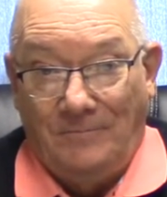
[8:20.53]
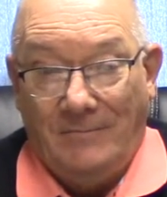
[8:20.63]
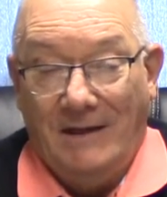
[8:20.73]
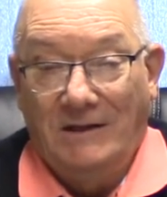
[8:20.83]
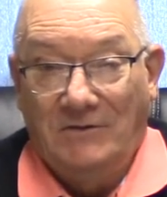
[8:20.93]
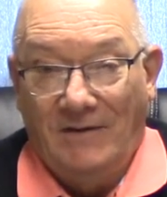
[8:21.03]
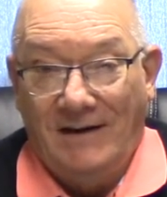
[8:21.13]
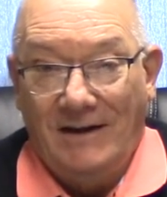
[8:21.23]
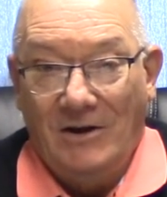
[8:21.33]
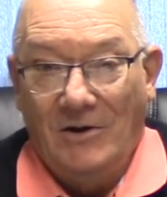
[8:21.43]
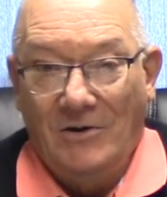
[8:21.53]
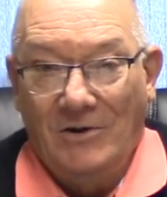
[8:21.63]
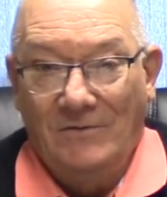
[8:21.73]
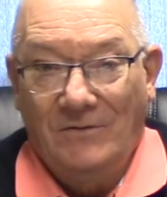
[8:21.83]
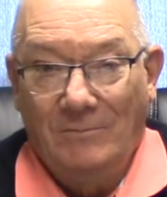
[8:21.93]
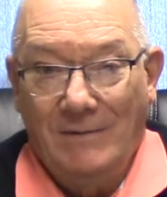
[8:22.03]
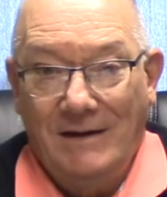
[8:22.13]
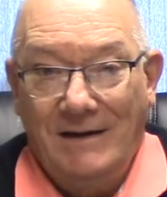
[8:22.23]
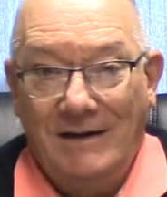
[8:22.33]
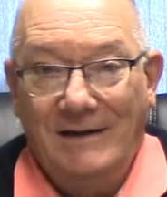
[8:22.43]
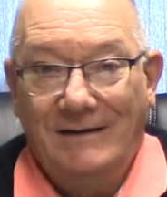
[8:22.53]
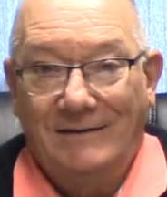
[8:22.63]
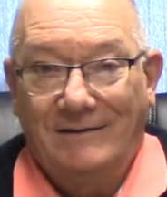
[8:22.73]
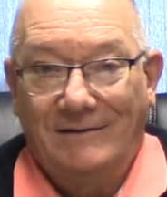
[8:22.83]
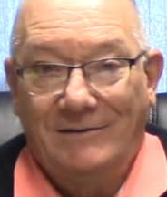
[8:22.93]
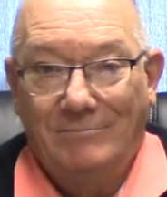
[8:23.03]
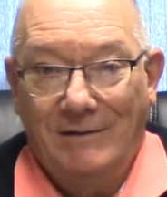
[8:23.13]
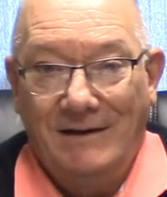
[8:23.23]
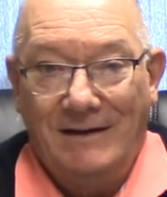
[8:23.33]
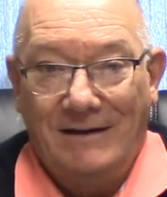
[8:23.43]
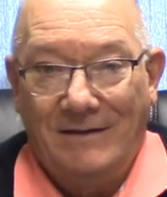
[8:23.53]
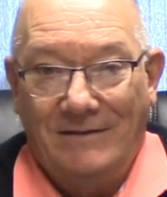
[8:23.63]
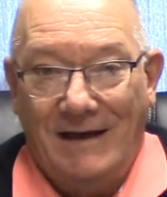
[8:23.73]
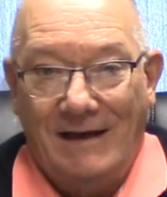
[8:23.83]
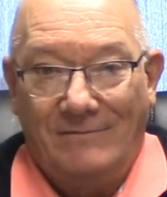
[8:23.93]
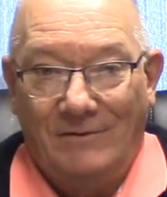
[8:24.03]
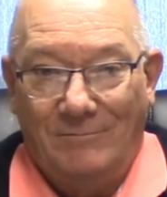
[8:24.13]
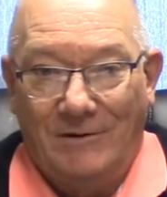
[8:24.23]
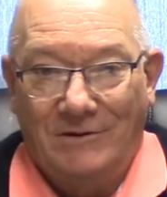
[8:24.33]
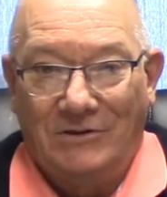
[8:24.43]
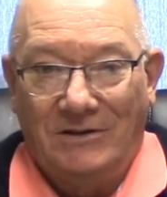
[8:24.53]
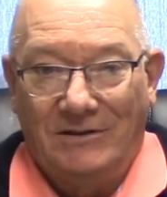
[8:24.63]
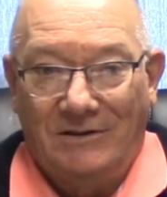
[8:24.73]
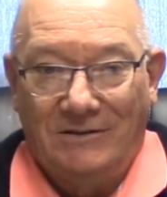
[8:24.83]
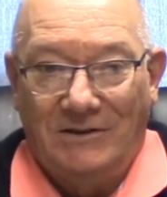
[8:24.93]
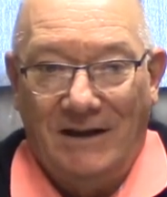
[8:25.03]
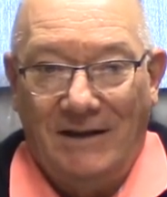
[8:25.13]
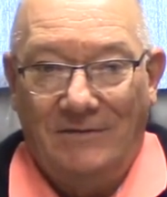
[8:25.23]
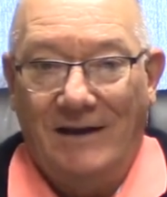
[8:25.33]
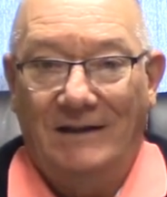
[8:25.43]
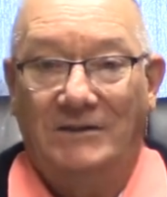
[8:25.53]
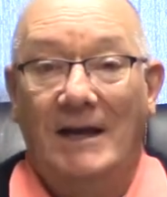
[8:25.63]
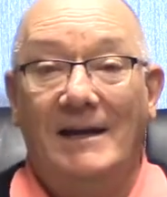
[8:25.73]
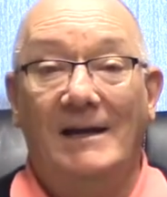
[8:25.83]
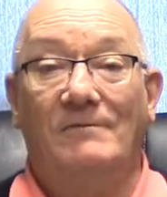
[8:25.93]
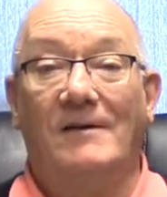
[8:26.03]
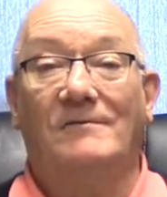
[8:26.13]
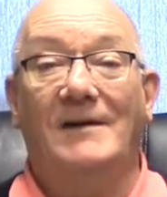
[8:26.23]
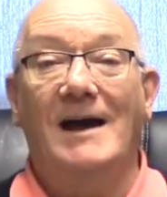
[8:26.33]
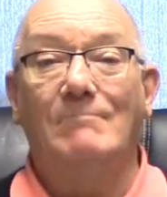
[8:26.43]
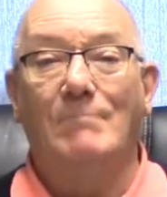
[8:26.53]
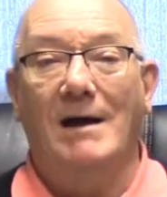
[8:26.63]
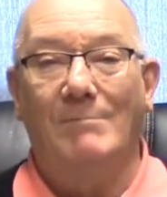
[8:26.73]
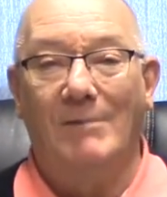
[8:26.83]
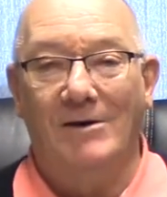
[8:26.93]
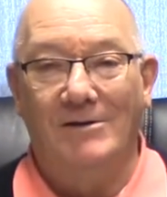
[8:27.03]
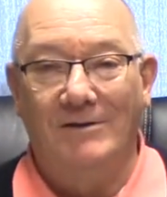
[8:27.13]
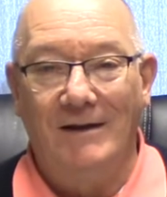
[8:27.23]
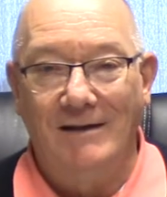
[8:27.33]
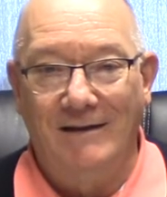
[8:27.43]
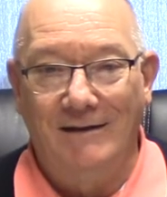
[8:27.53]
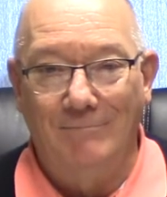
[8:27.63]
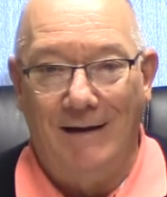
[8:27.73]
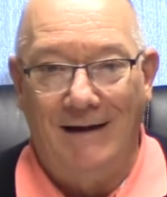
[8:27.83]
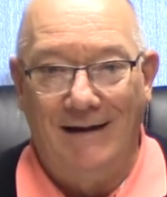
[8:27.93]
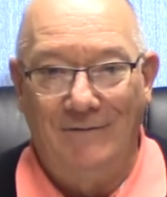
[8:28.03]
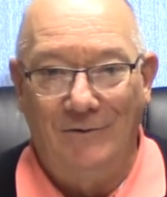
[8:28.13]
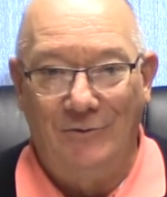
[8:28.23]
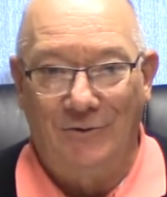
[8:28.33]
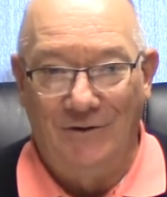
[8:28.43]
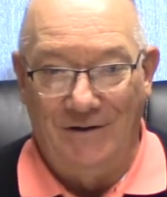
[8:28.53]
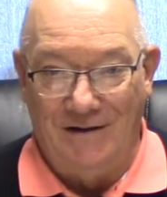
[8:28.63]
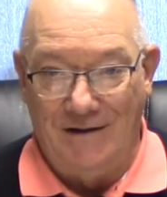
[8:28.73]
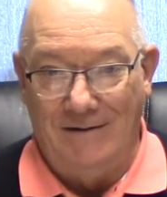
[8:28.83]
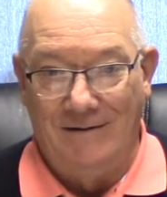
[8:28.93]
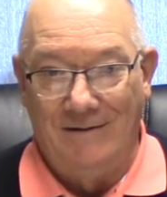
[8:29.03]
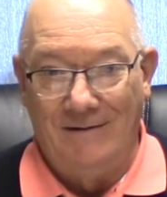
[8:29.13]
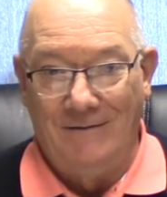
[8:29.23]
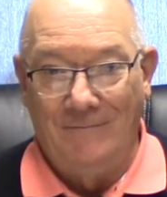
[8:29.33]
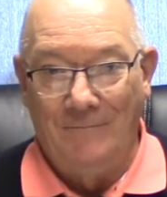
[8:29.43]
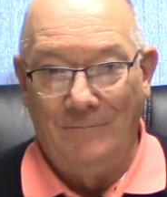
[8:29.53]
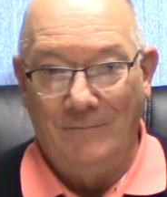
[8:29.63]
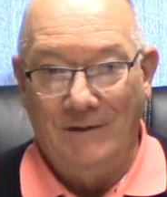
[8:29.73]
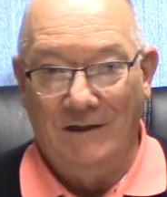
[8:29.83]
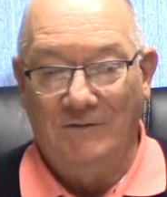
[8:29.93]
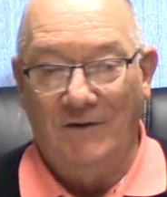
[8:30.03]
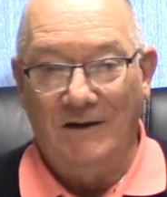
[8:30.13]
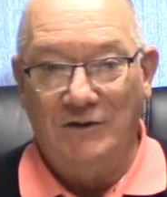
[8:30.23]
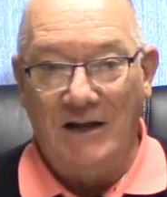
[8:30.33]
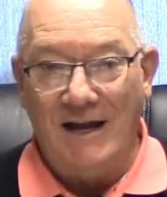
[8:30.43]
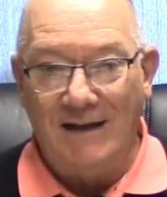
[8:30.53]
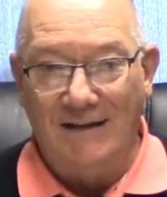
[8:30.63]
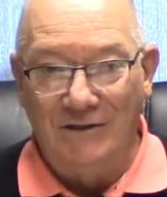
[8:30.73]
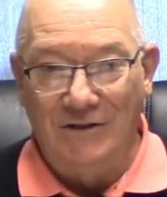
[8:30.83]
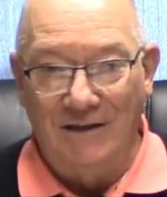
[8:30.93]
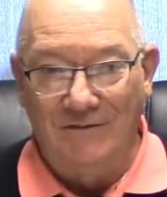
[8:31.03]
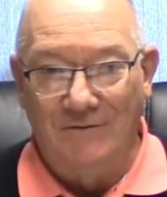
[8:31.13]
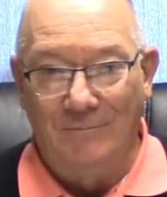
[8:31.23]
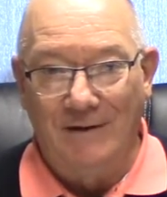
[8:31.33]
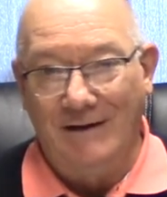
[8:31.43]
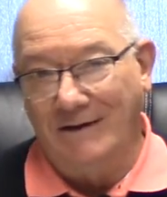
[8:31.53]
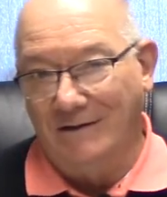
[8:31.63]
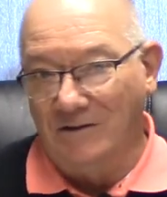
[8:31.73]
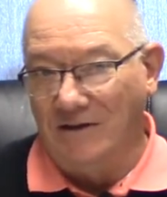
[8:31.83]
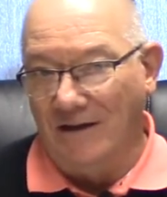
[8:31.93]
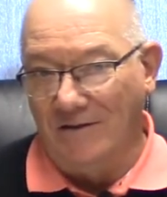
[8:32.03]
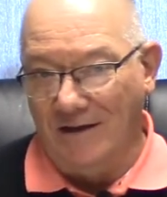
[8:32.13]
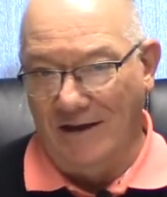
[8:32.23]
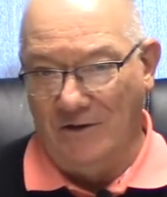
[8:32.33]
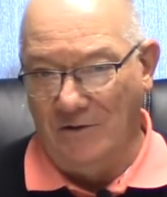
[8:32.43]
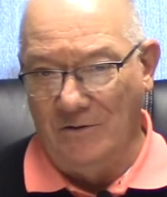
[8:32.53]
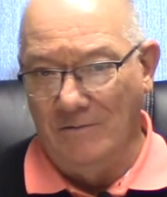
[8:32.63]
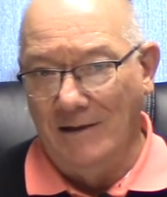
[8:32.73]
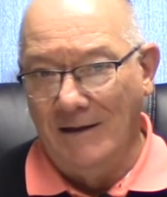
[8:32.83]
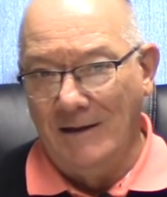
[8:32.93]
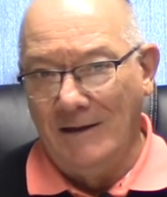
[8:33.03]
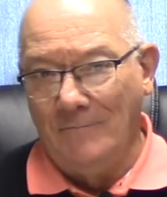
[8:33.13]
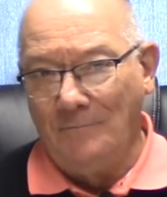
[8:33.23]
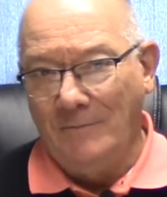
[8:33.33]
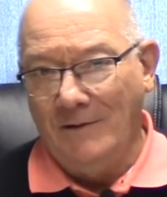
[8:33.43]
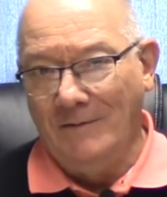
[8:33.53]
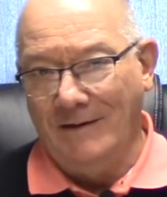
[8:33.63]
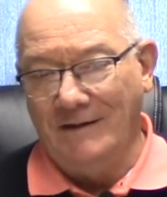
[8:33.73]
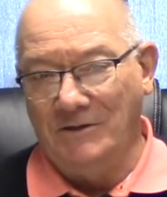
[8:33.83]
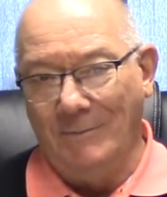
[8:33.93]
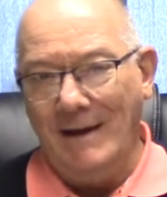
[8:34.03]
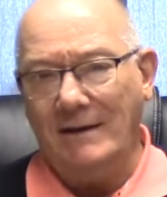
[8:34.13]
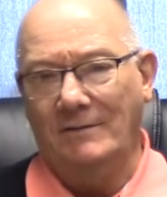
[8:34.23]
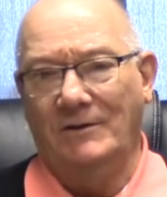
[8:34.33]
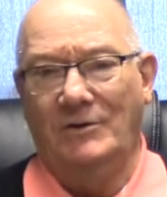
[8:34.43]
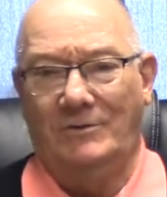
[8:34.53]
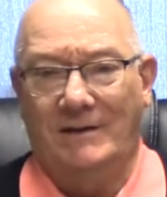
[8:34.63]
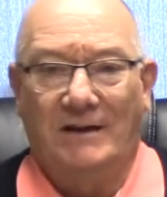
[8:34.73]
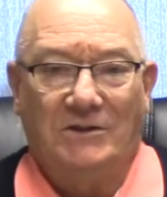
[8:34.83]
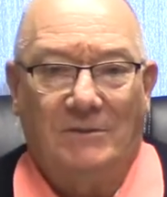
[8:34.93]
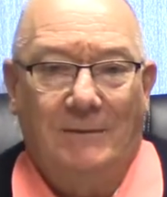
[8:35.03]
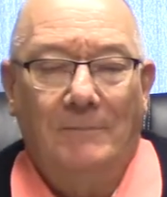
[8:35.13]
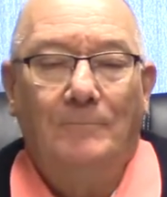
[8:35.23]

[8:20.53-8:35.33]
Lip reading: it's very hard for me to be a thankful person to say thanks. If I find my ball laying behind the tree, it's very challenging for me to say thank you. There's a man in the New Testament